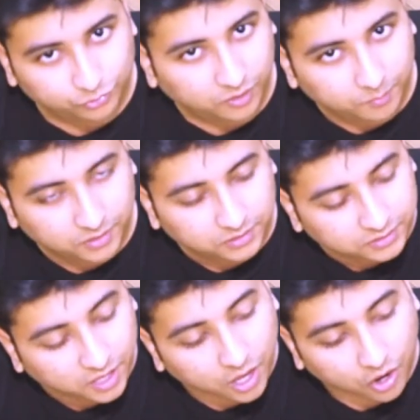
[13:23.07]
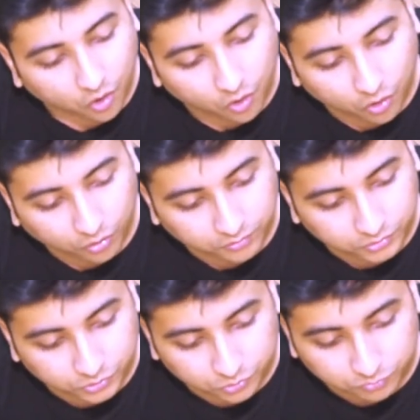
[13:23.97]
recommends, or
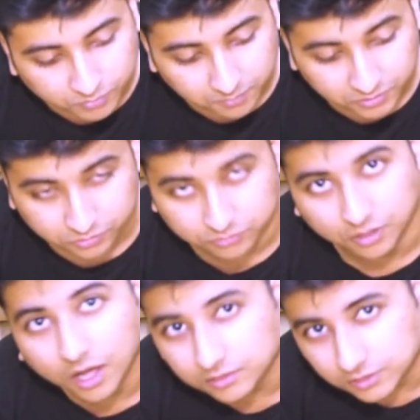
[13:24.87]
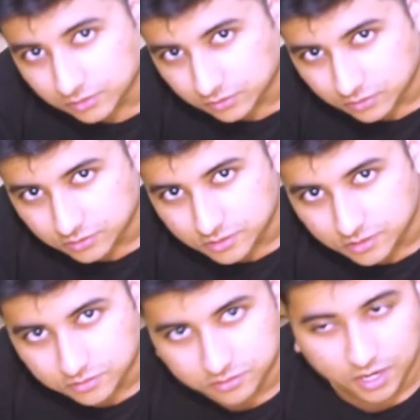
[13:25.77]
you maybe do not need a third
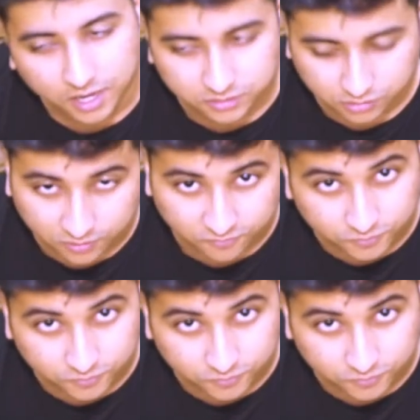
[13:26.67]
sensor as a lot of